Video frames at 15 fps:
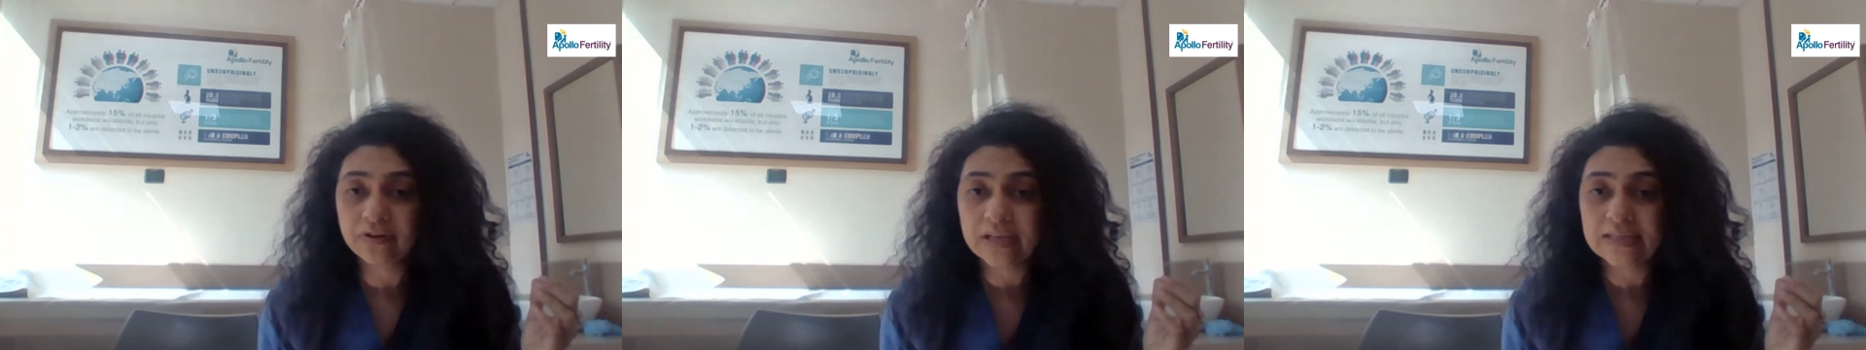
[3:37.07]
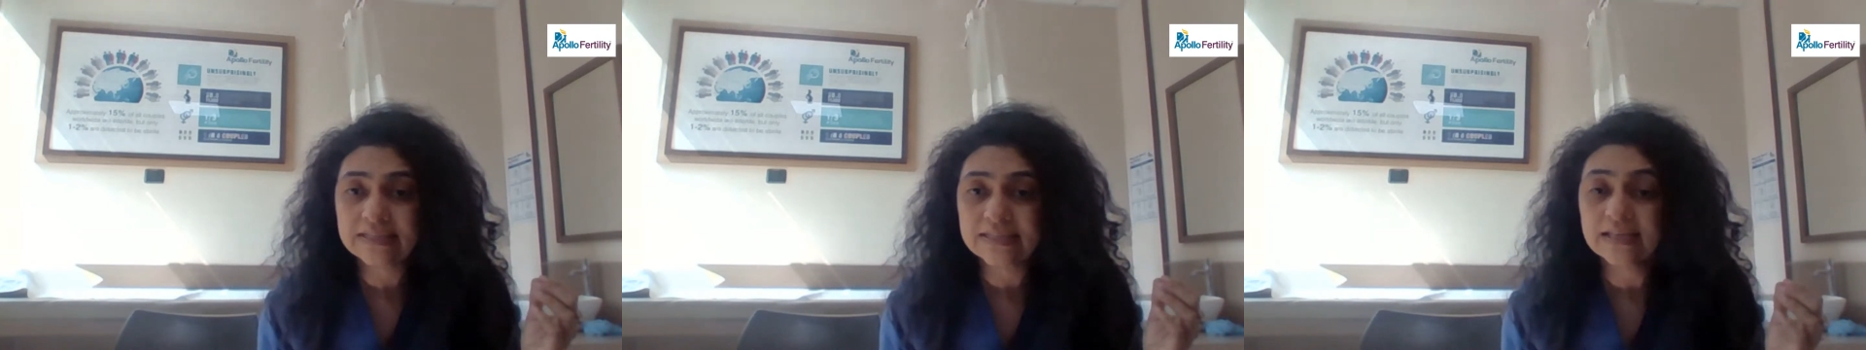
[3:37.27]

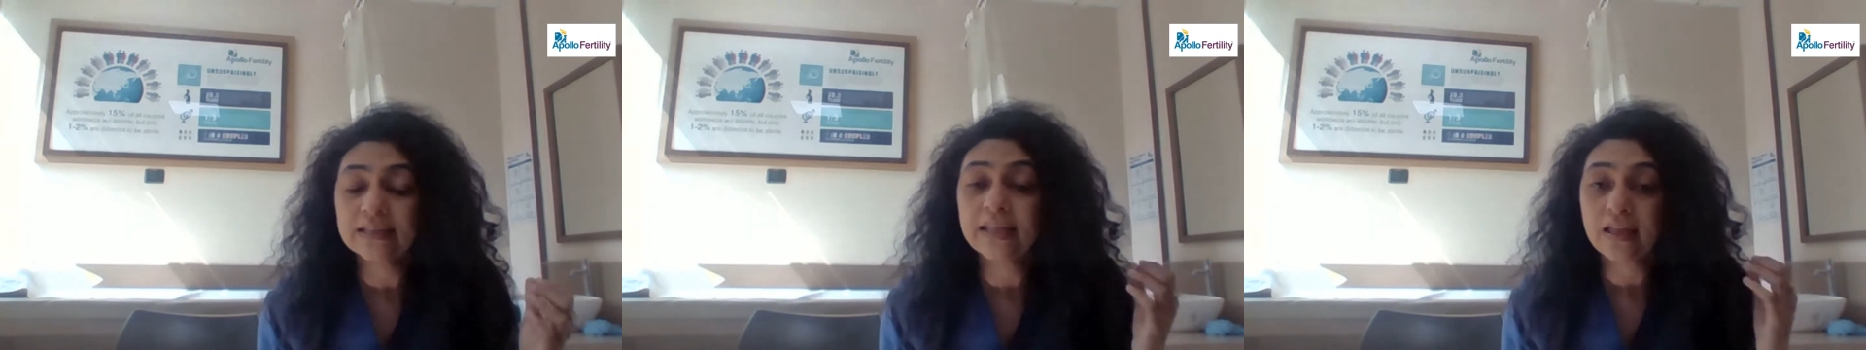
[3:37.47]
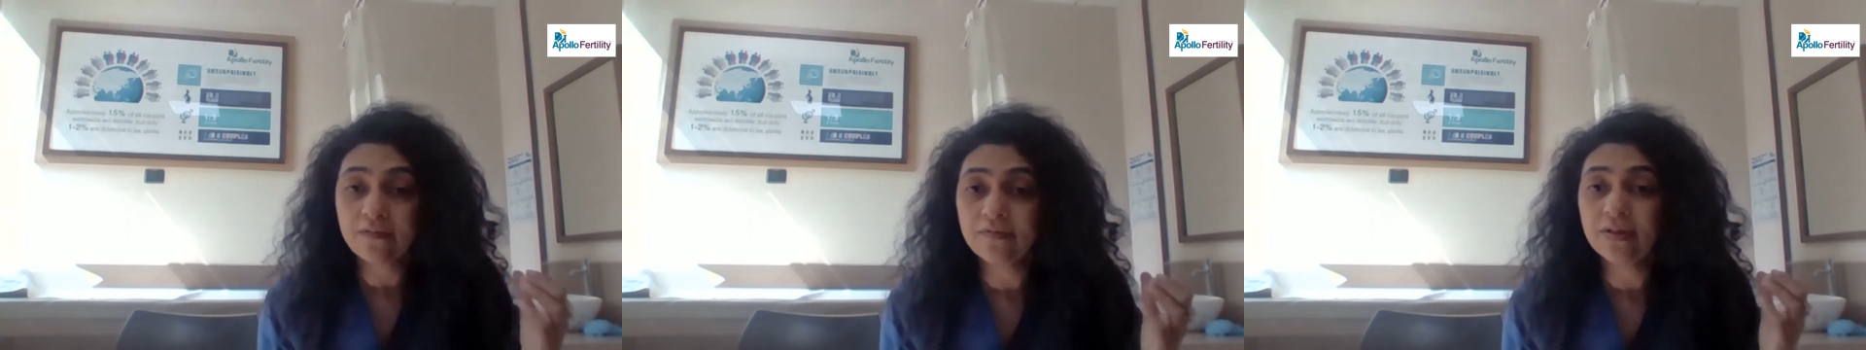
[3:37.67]

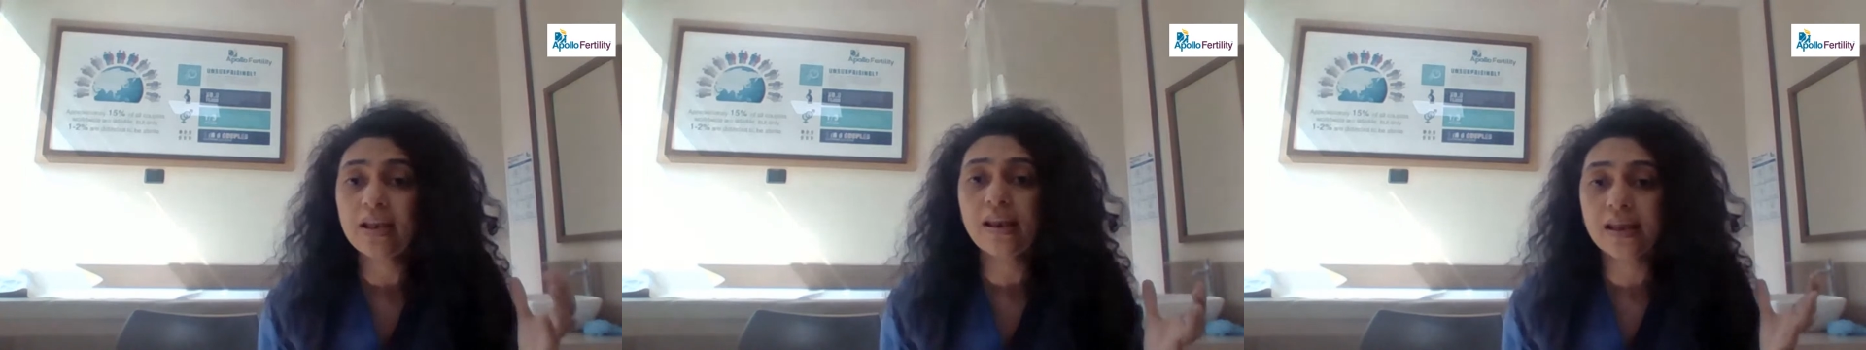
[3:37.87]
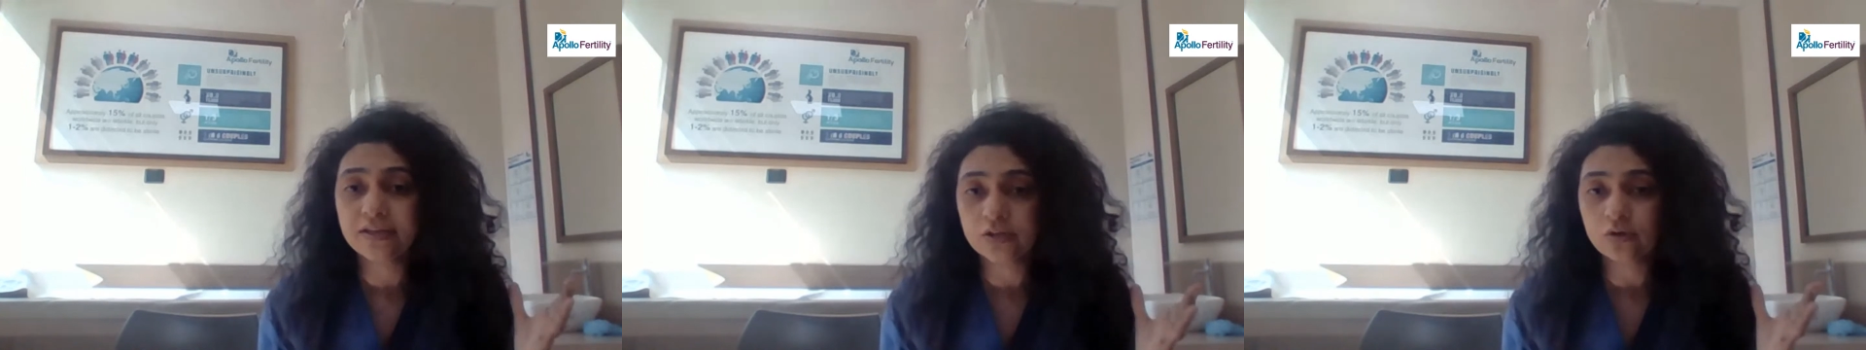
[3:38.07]
freezing. They
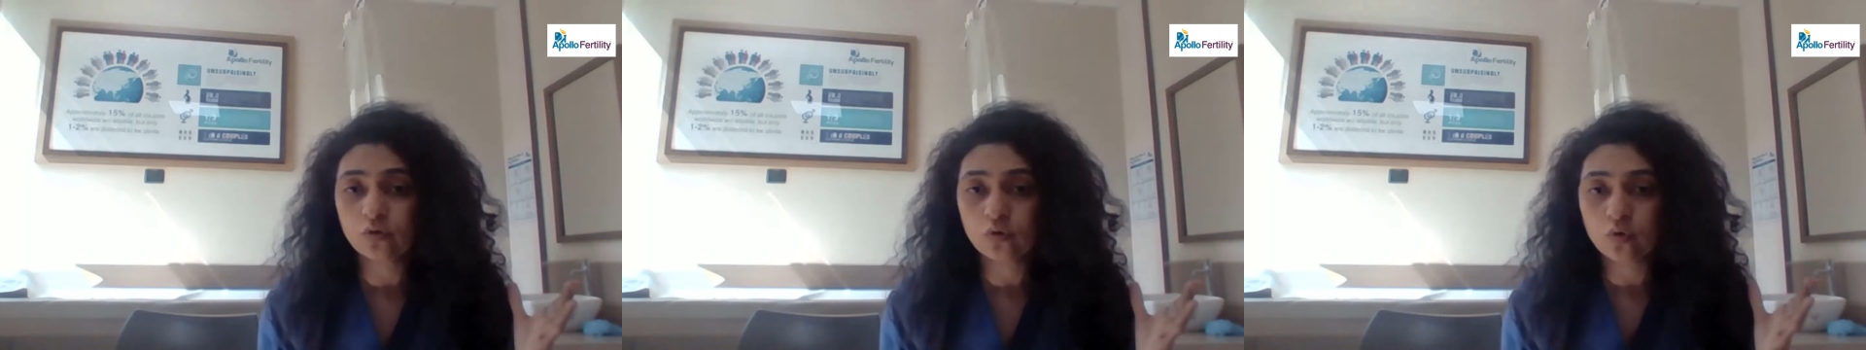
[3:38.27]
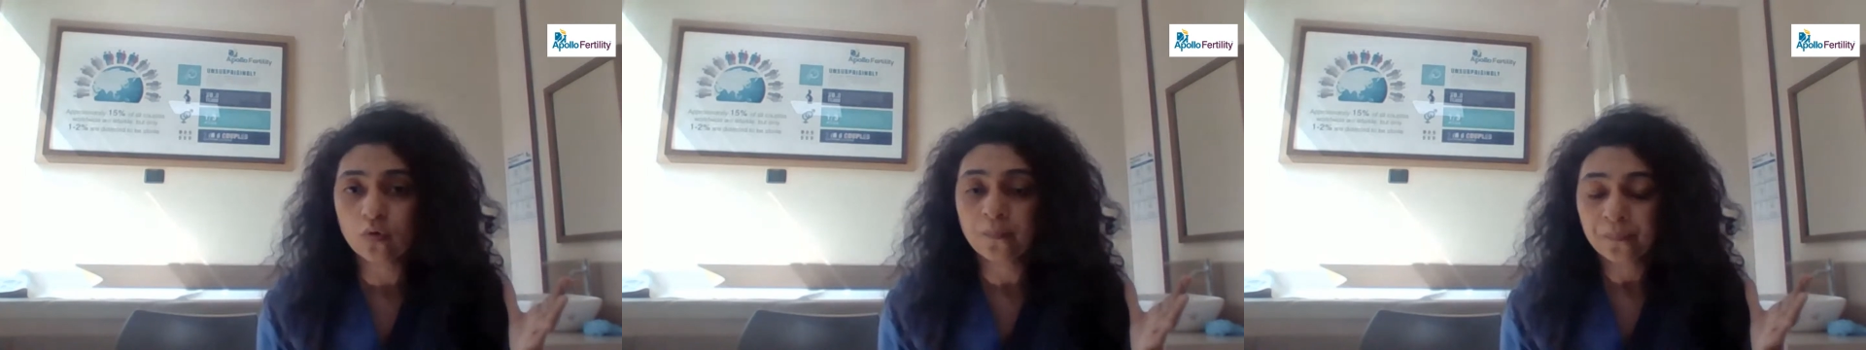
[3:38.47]
will let you
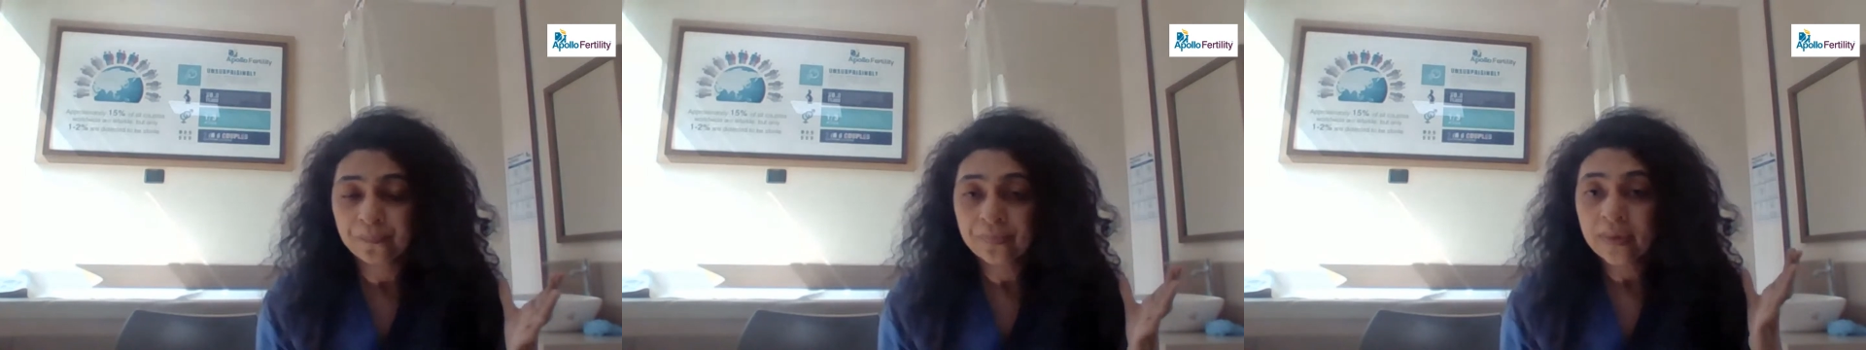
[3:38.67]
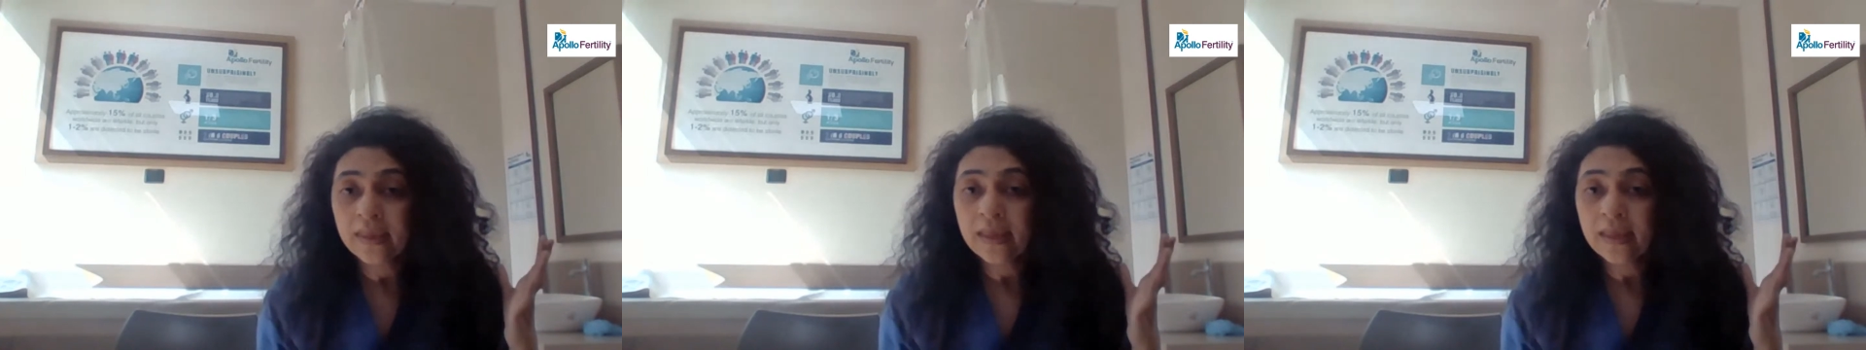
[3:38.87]
know,